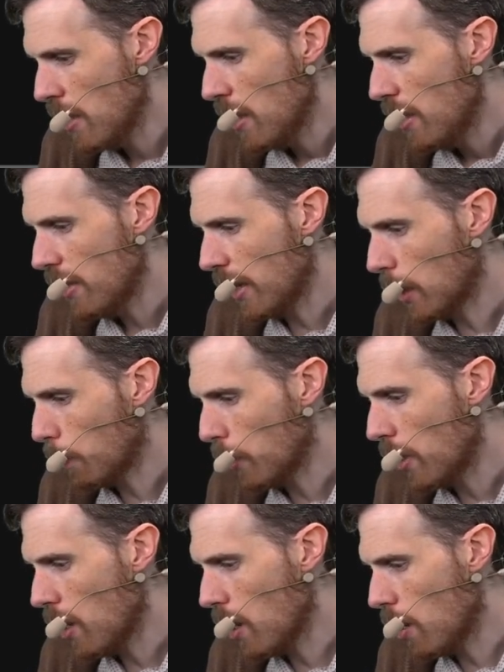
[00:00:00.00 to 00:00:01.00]
Then I can
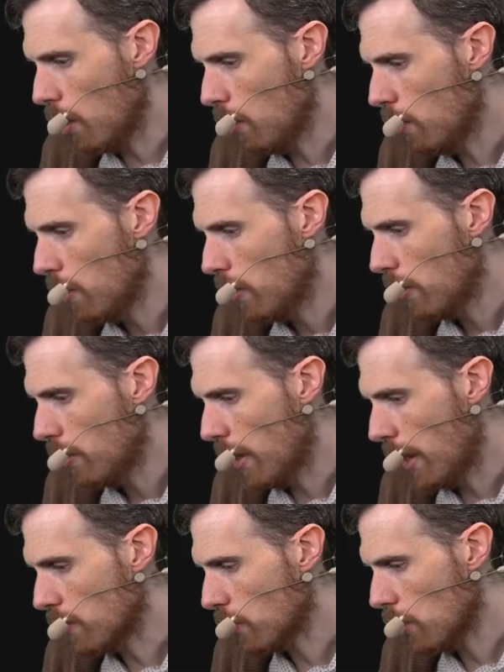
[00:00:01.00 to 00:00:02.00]
print, oh,
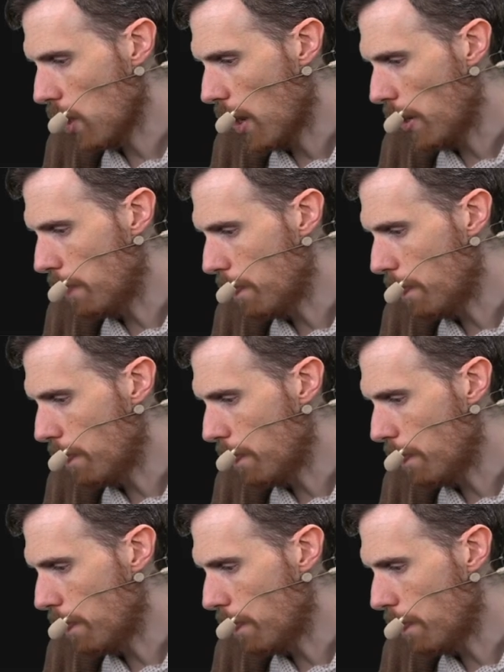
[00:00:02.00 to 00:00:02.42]
that's Claude.